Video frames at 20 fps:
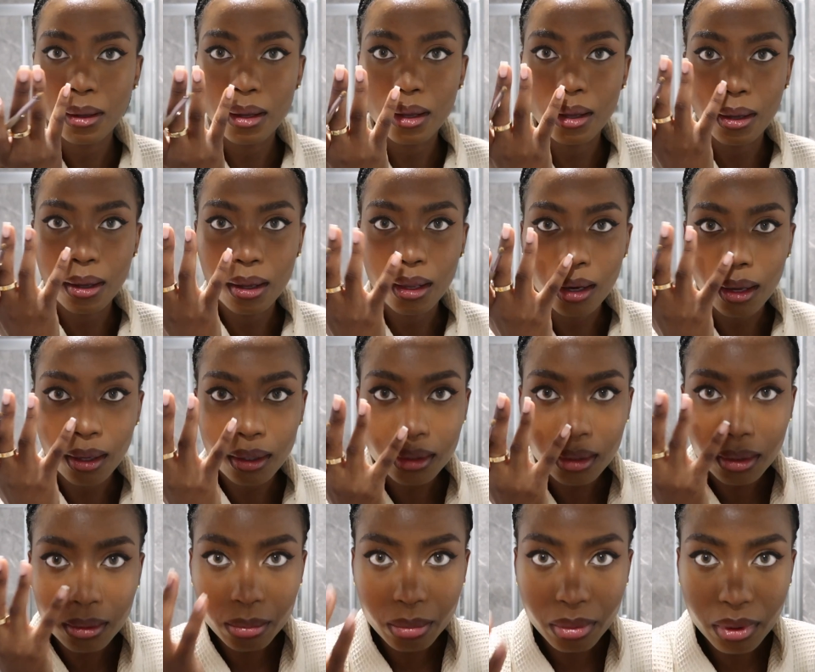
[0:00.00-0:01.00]
I
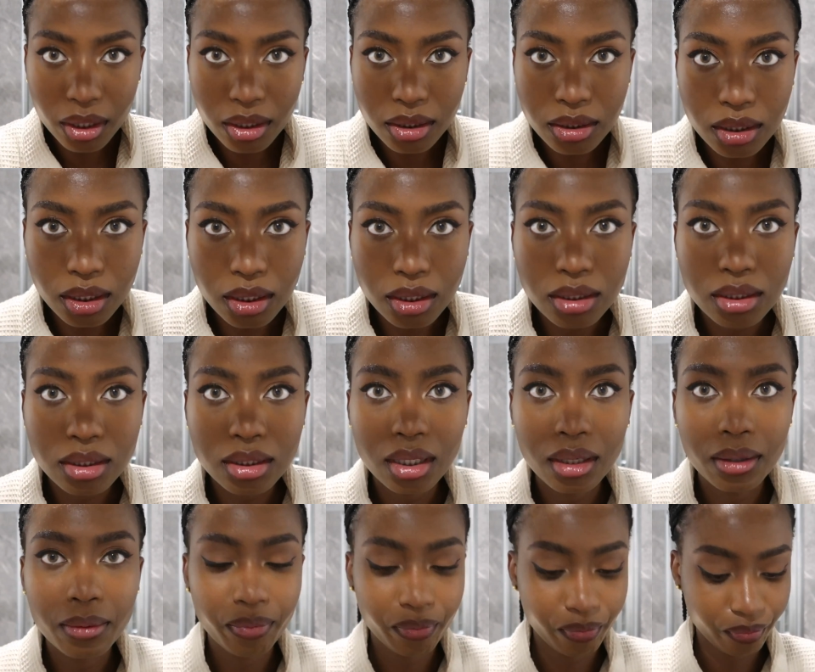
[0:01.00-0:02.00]
highlight the places
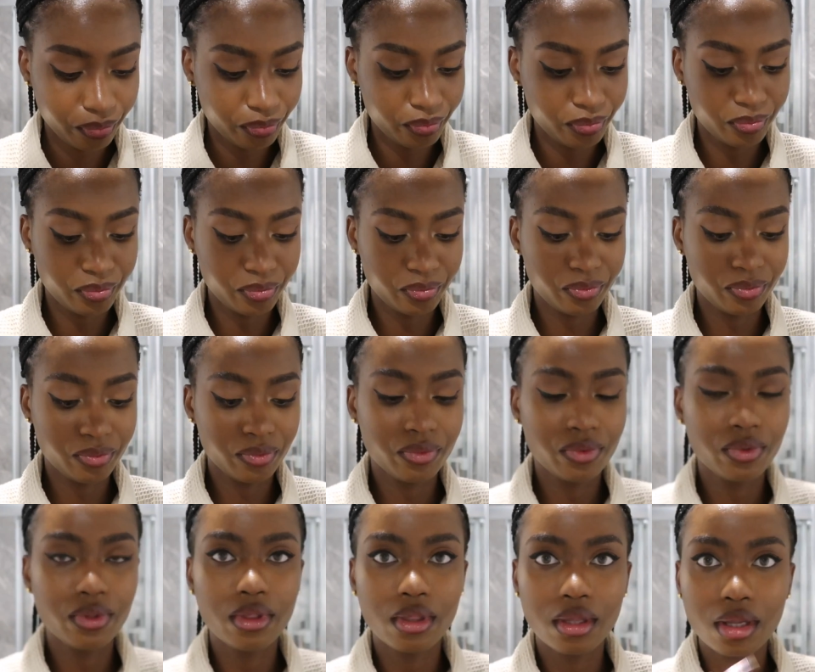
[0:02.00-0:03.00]

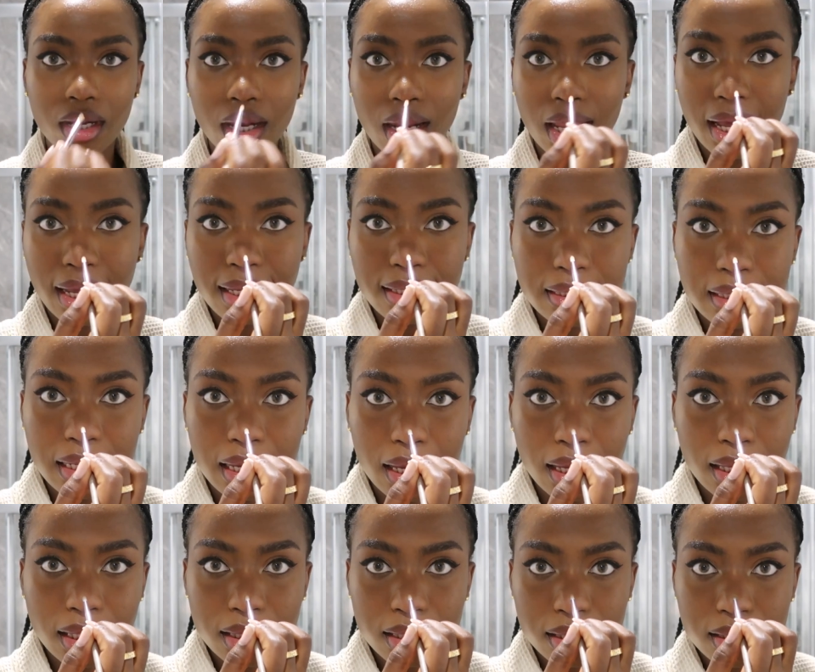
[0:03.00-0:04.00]
the light
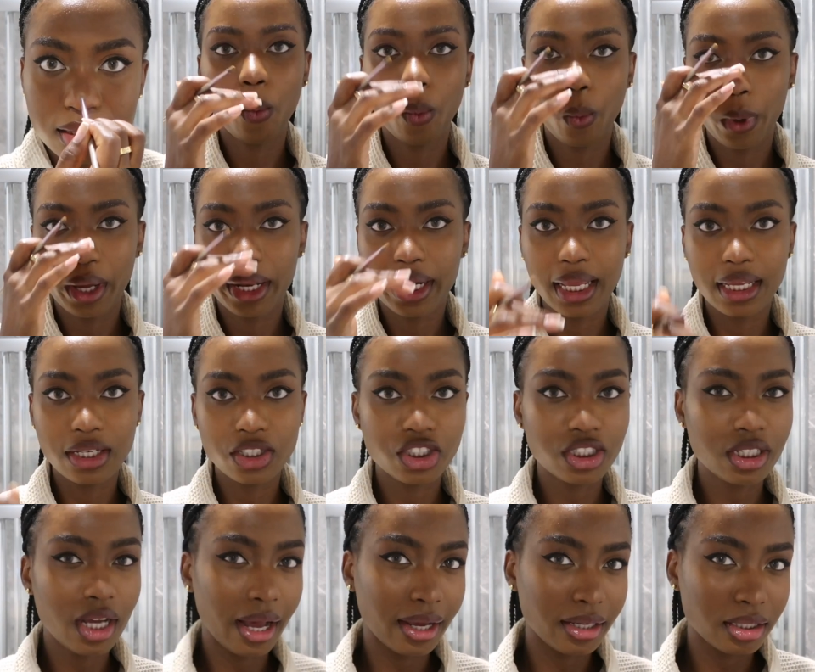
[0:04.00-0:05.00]
hits when it
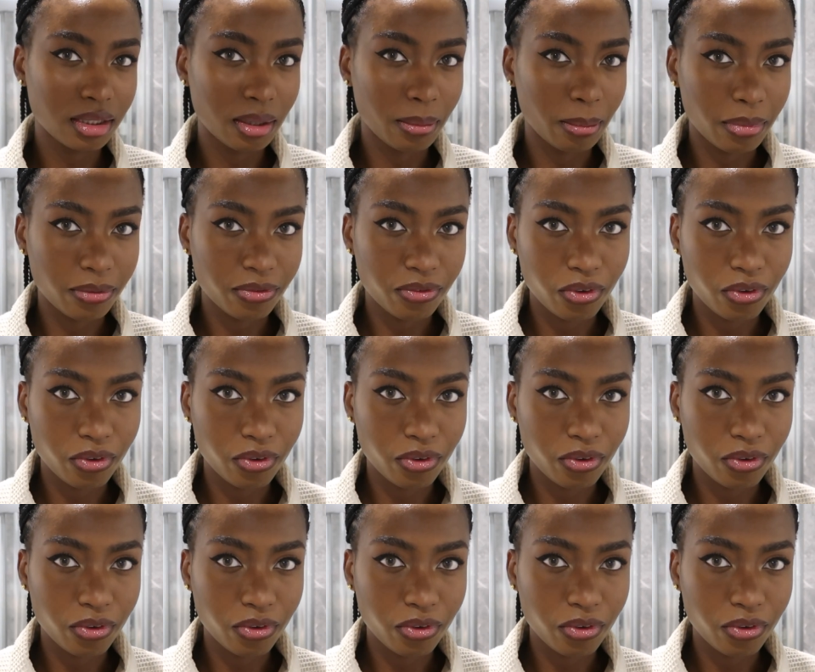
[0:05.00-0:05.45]
shines on my